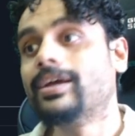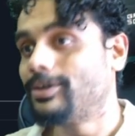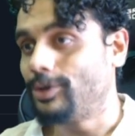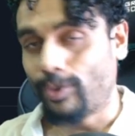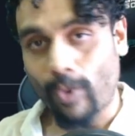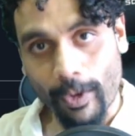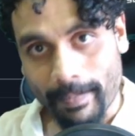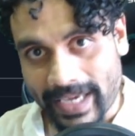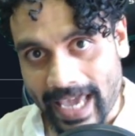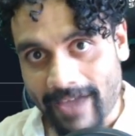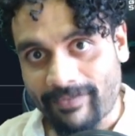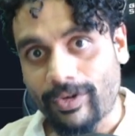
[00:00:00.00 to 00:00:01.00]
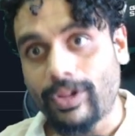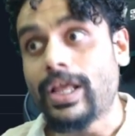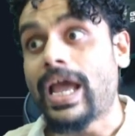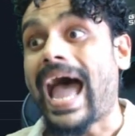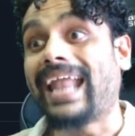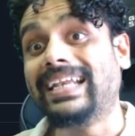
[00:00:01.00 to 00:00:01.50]
you want to be careful,
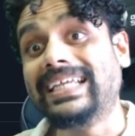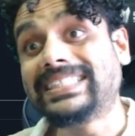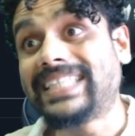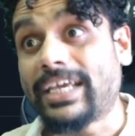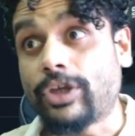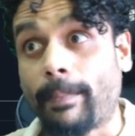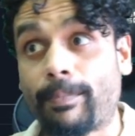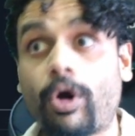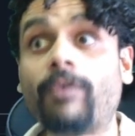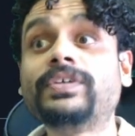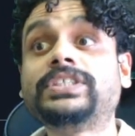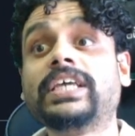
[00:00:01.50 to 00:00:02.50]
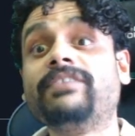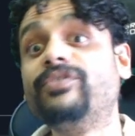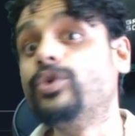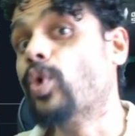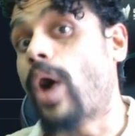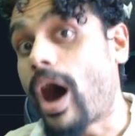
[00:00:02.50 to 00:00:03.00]
at least take your profits if
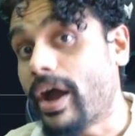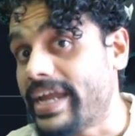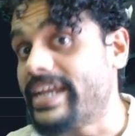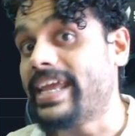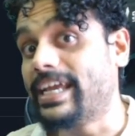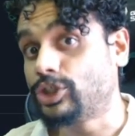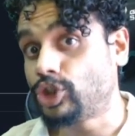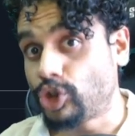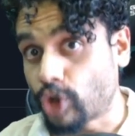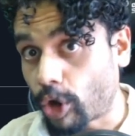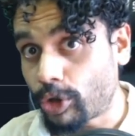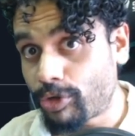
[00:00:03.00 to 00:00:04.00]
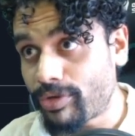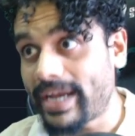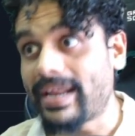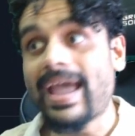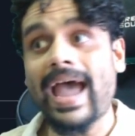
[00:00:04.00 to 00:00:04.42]
you are in a short trade.